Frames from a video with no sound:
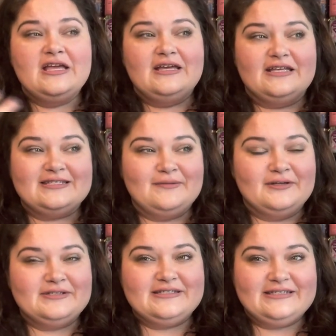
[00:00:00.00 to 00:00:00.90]
It
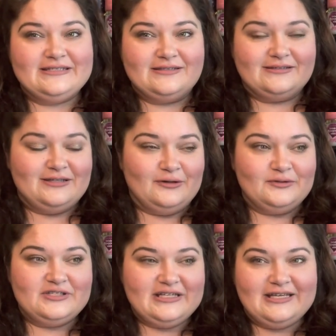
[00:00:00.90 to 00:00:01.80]
smells, you know,
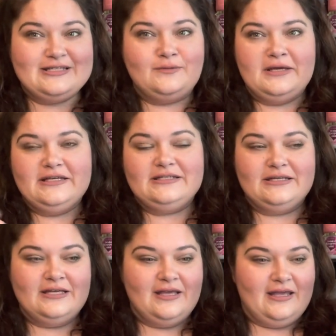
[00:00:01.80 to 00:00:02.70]
sticky
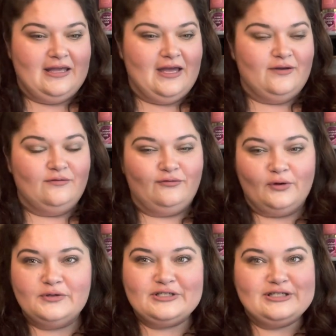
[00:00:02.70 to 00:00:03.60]
sweet and
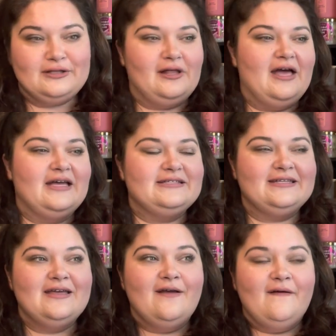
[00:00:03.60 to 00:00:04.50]
frozen to the glass.
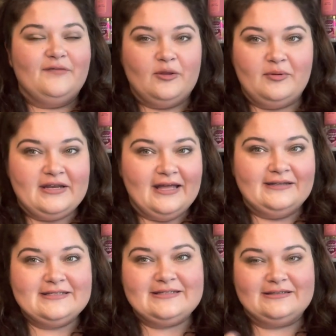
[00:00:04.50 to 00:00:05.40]
The
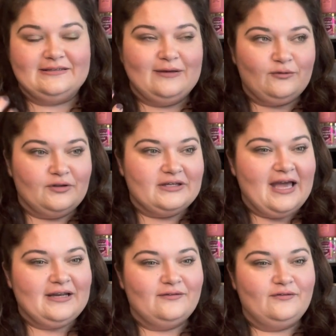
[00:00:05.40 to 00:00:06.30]
bananas, they really
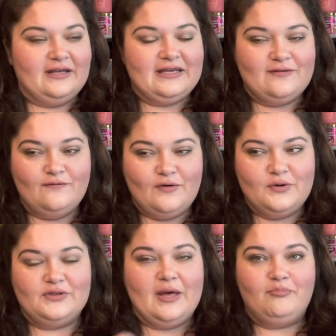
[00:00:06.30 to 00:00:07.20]
kind of like
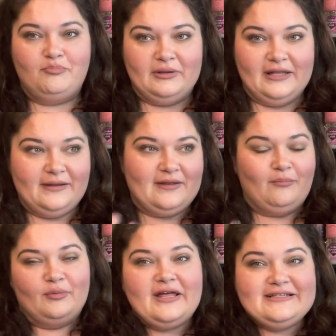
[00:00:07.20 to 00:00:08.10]
invoke that bl
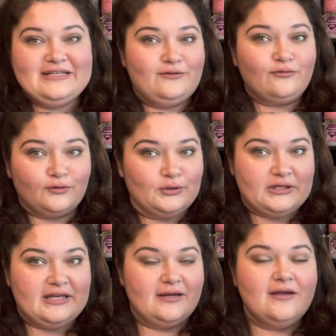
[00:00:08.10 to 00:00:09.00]
that blended
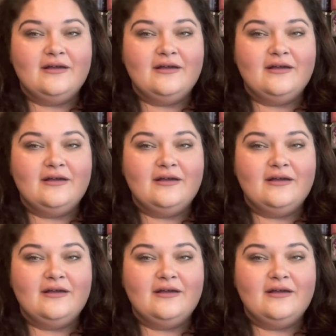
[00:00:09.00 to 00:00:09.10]
fruitiness